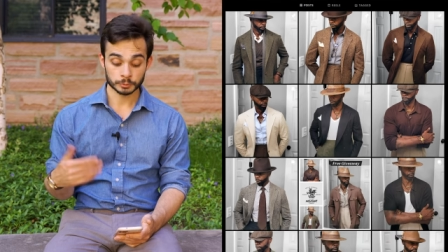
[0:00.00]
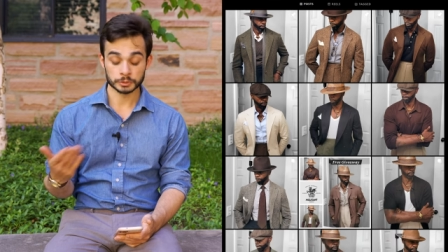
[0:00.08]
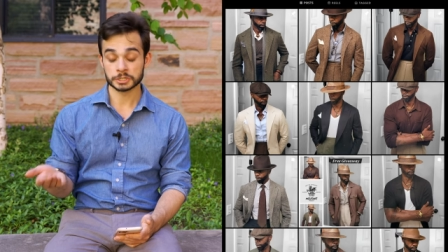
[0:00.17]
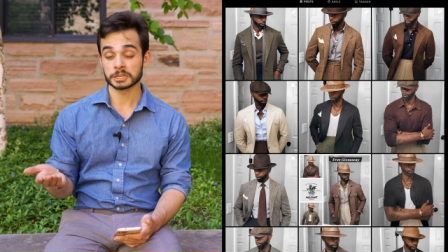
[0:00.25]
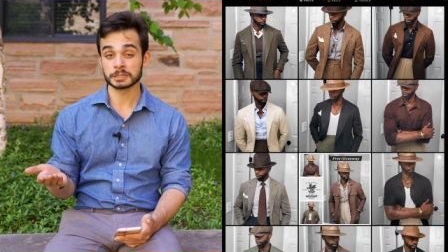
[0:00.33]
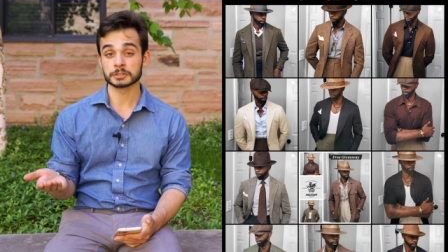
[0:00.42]

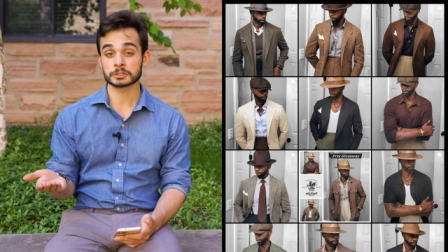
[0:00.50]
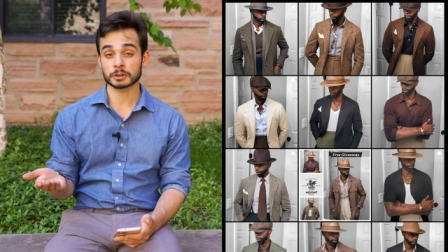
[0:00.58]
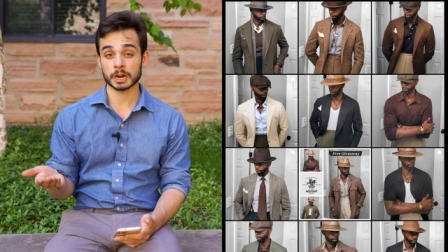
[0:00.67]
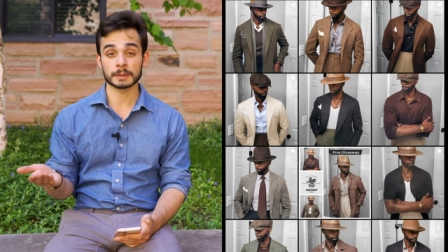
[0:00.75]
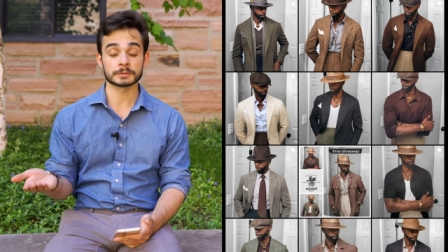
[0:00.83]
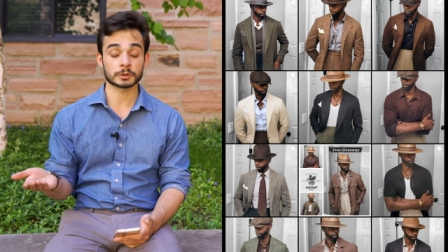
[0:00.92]
which he
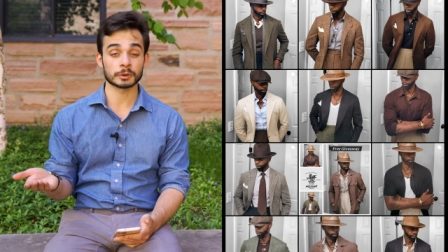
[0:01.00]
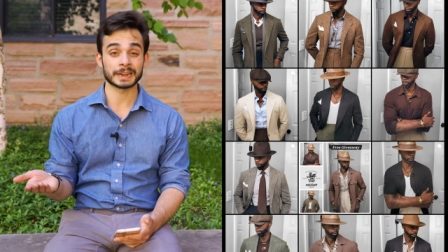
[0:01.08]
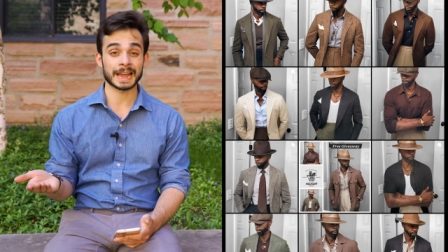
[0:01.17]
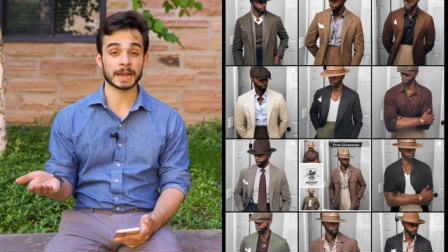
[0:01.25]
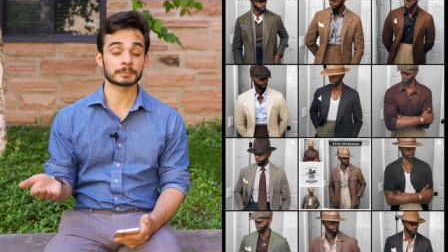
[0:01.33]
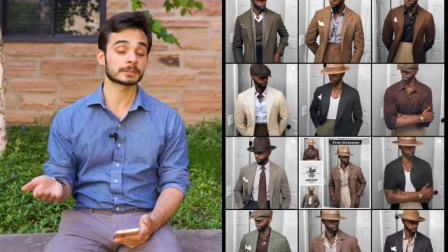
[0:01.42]
describes quite
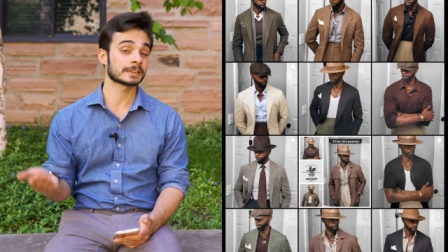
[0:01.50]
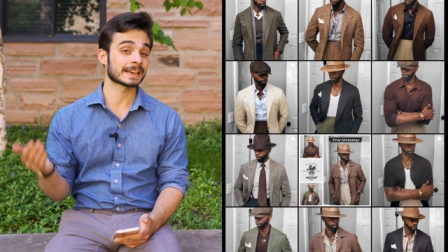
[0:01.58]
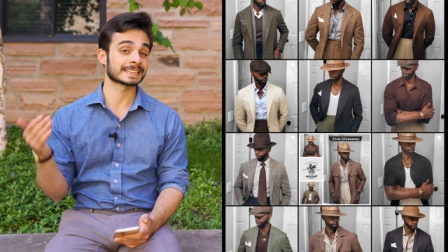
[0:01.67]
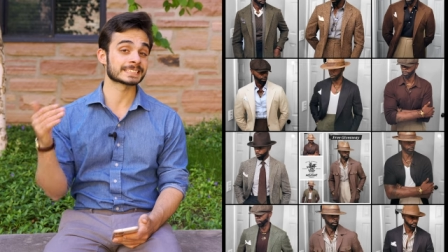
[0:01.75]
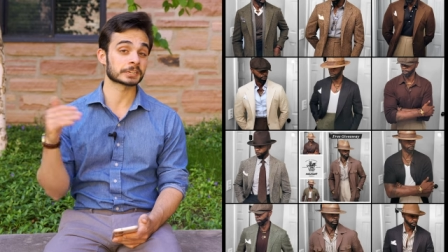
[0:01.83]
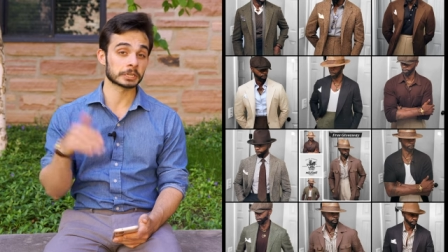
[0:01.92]
aptly
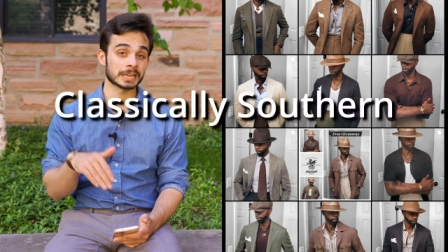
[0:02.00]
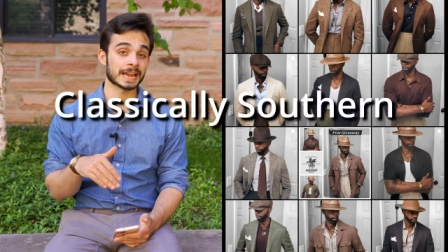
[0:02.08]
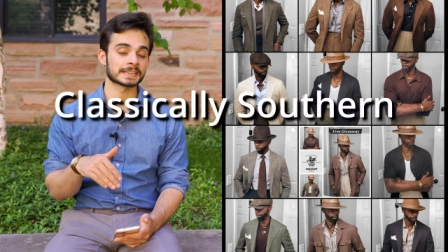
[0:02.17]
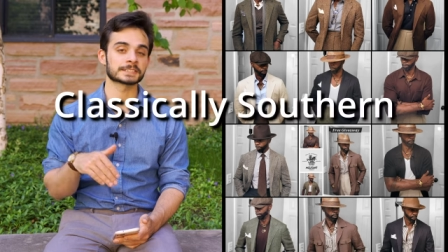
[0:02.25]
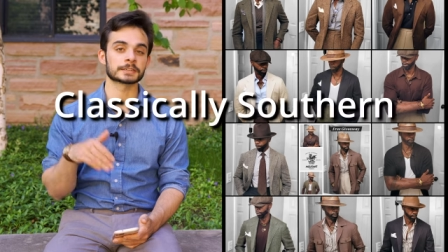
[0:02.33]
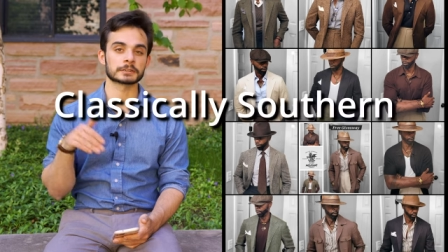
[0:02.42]
as
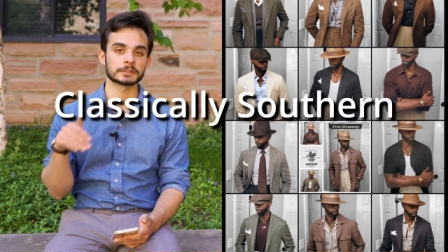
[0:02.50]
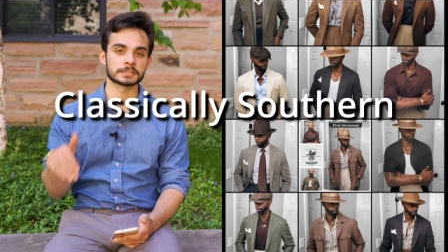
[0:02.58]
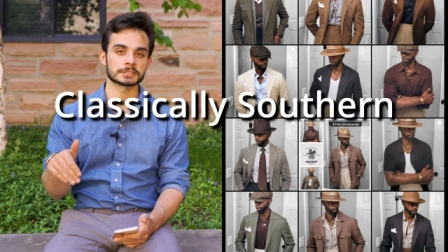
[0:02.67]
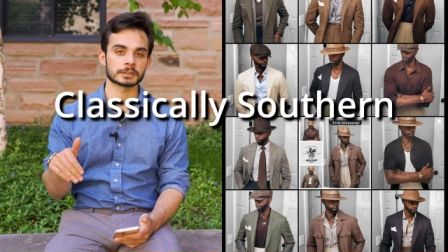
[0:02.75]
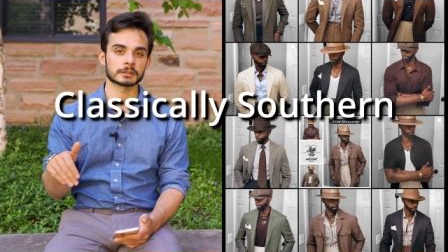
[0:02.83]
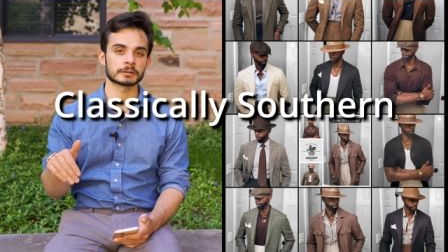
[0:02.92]
classically
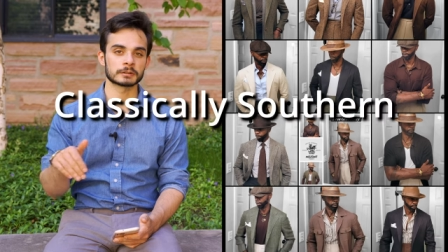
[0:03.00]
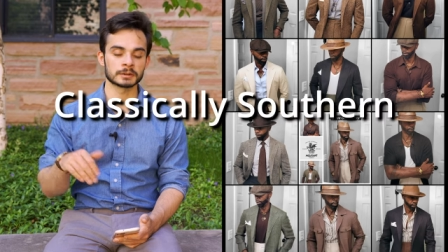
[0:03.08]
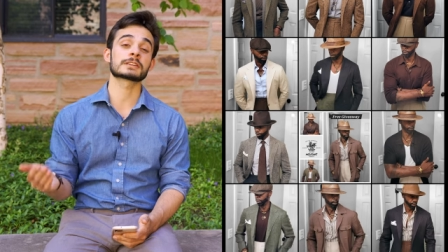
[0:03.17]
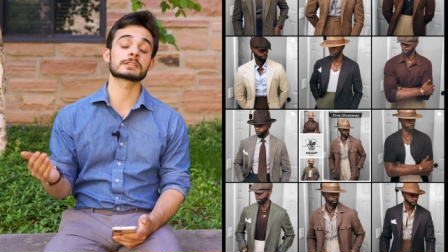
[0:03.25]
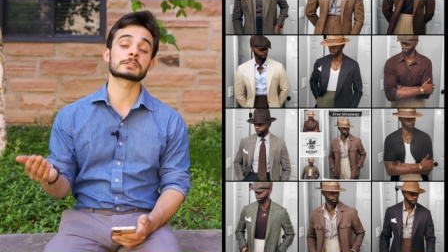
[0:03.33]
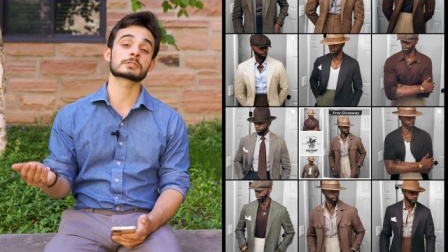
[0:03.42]
Southern.
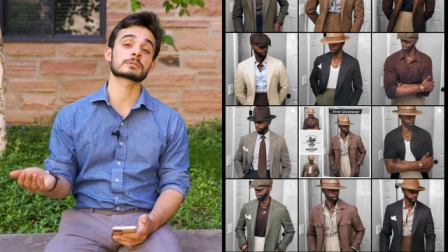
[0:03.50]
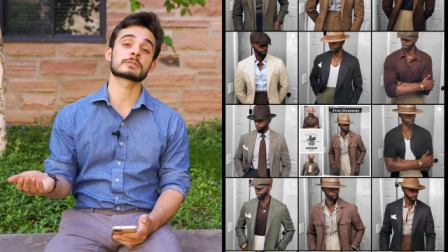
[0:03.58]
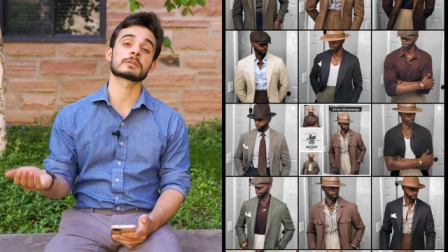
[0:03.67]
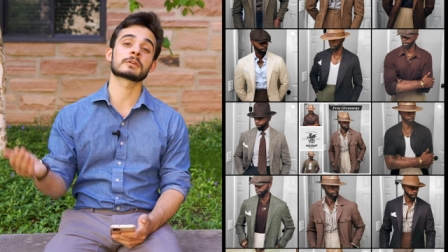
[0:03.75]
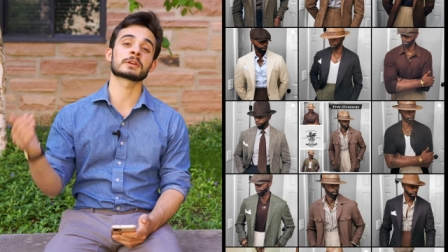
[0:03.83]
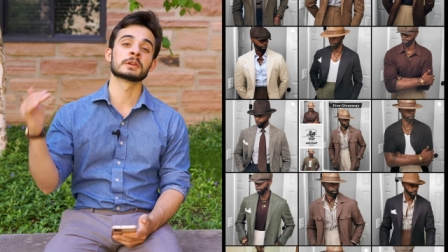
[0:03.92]
This is
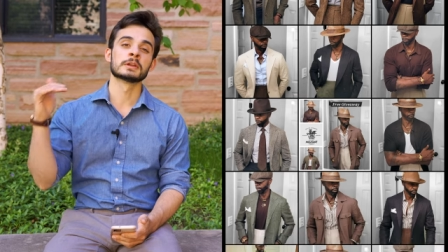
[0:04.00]
referring